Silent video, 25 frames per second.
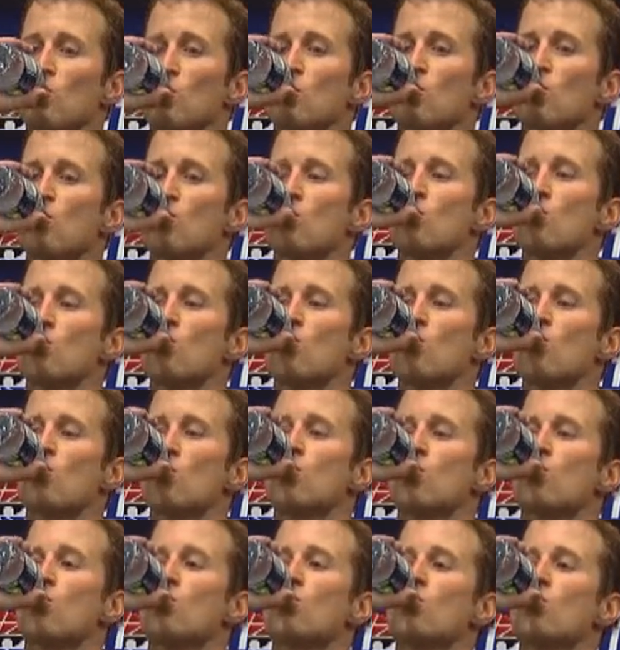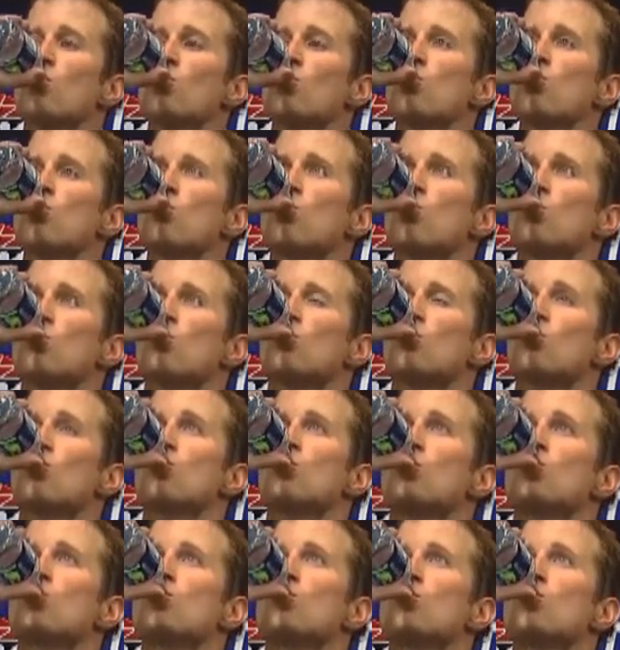Okay, let's roll into our post-race
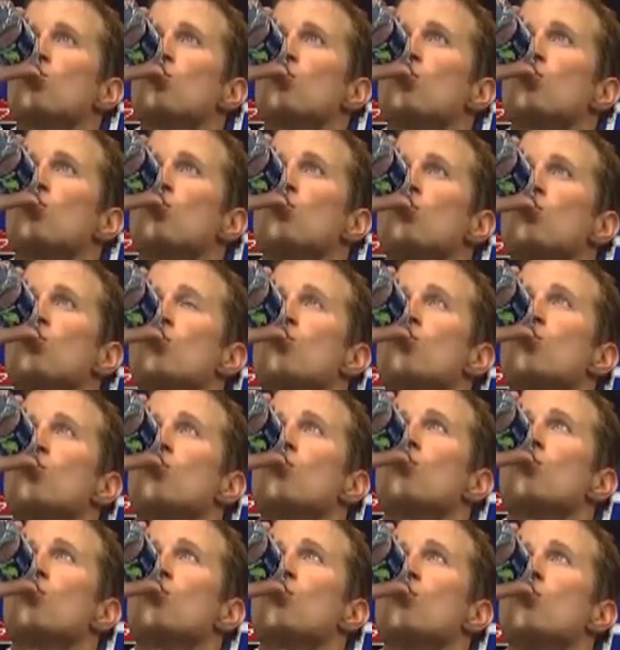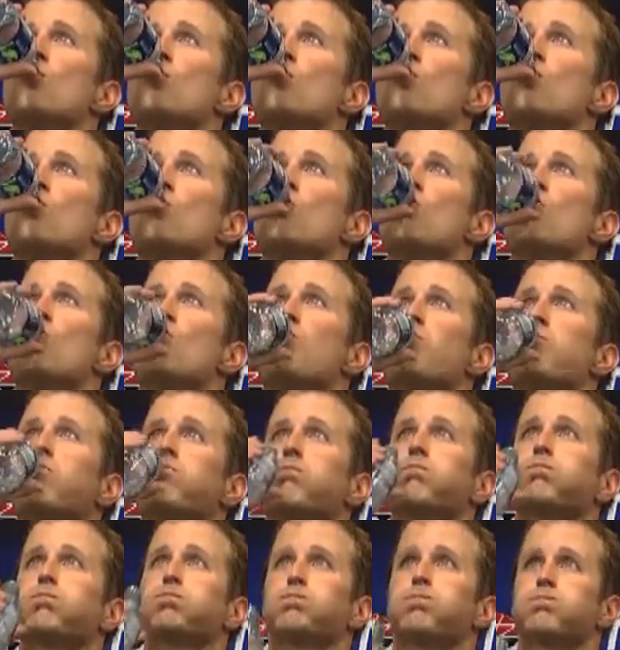for tonight's second annual Quaker
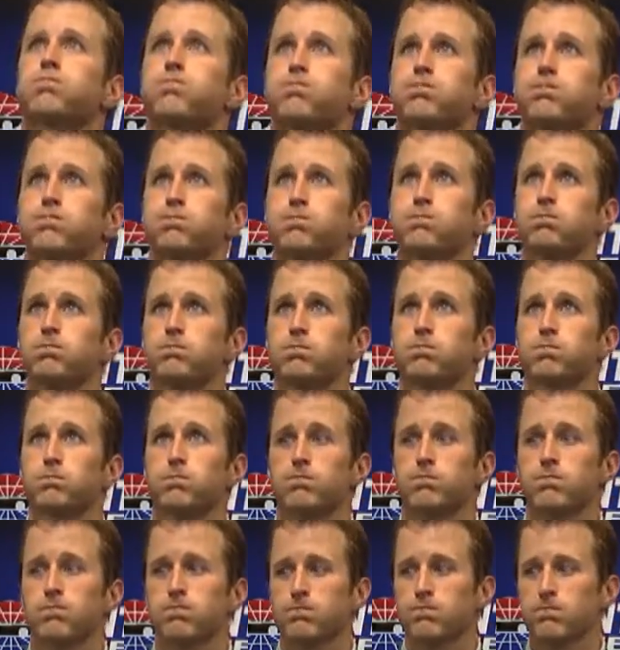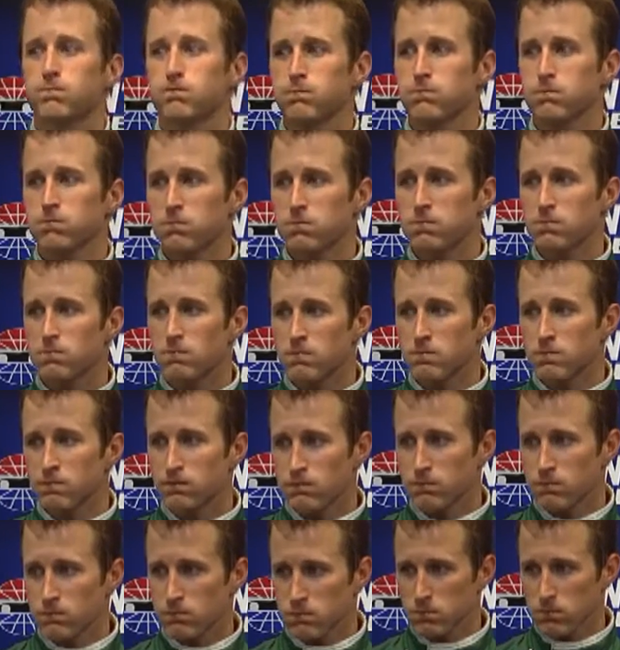State 400.
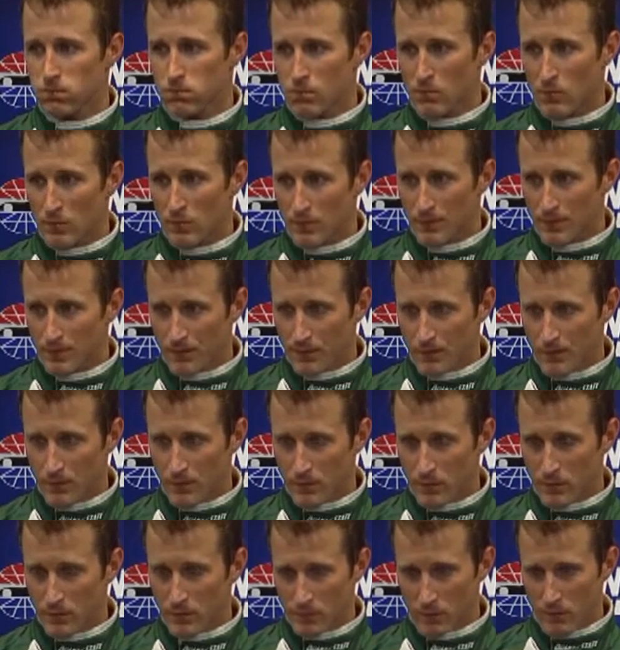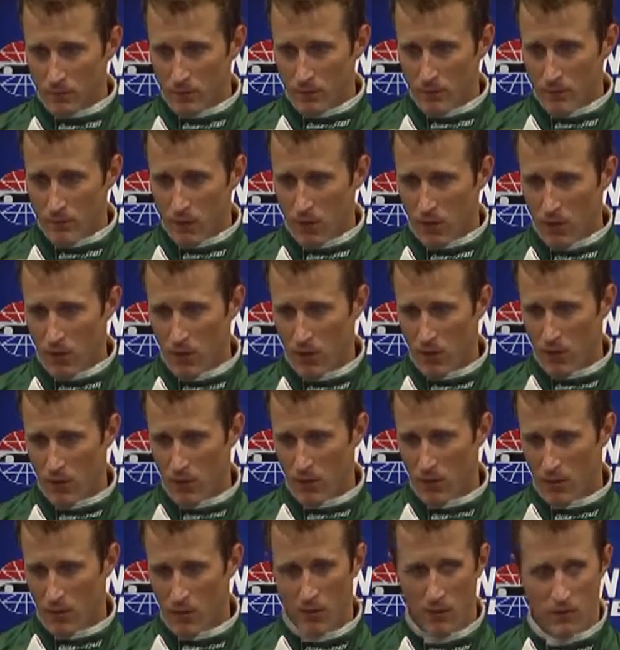Joining us right now is Kasey Kane.
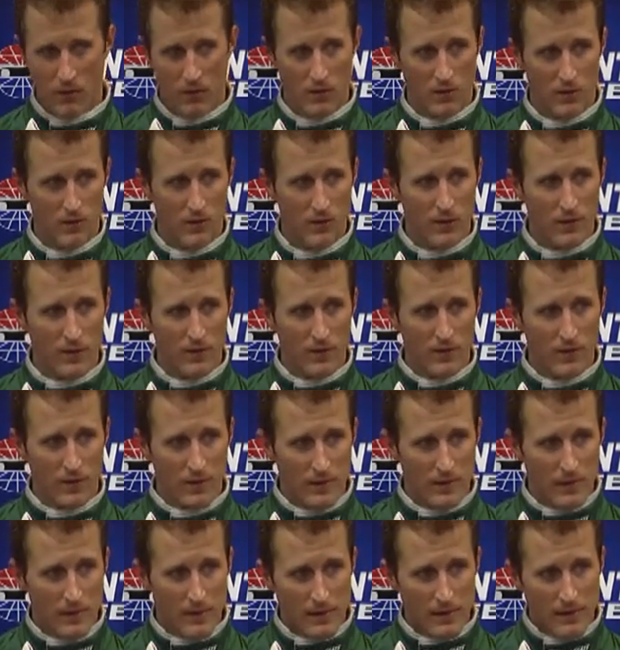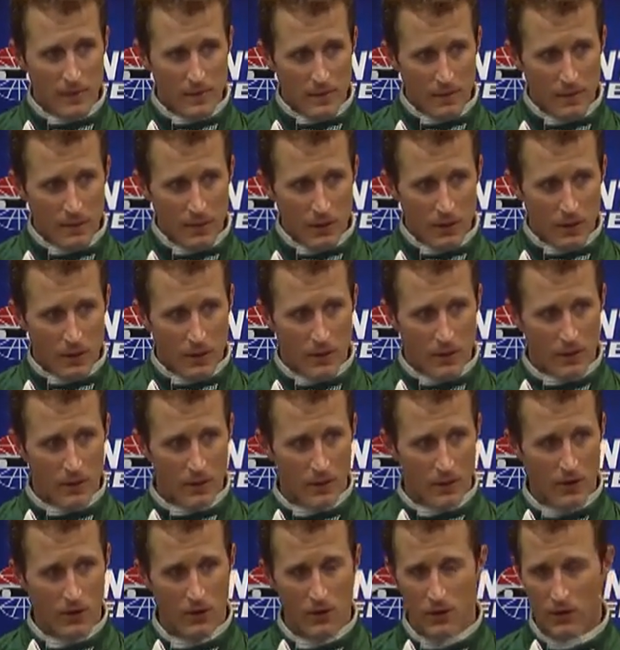And Kasey drove the
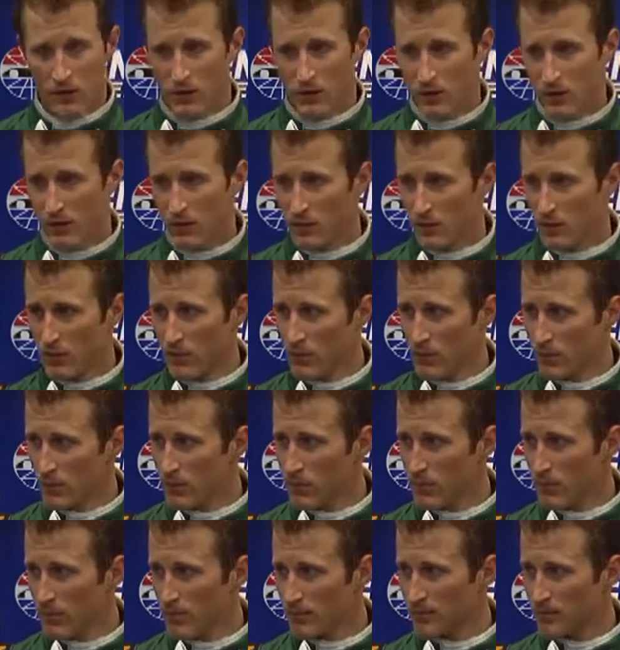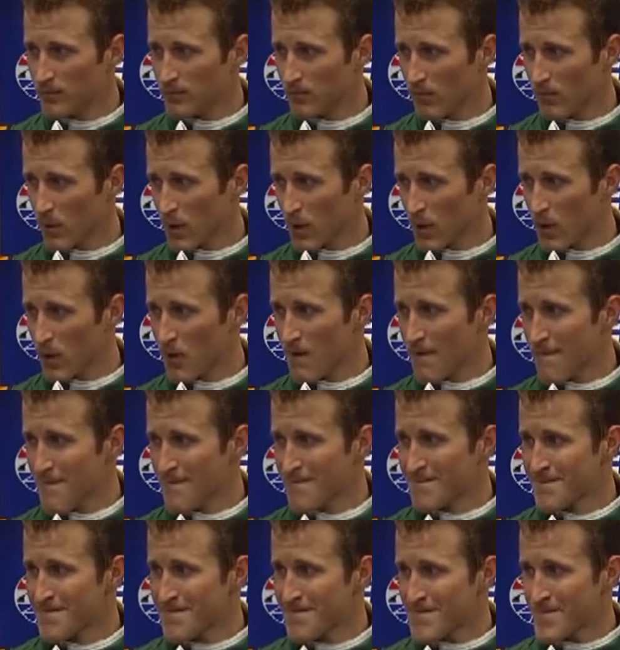number 5 Quaker
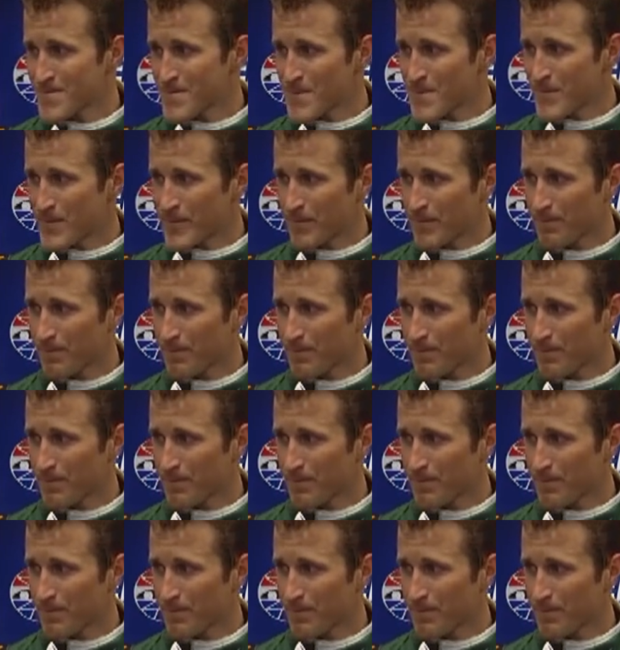State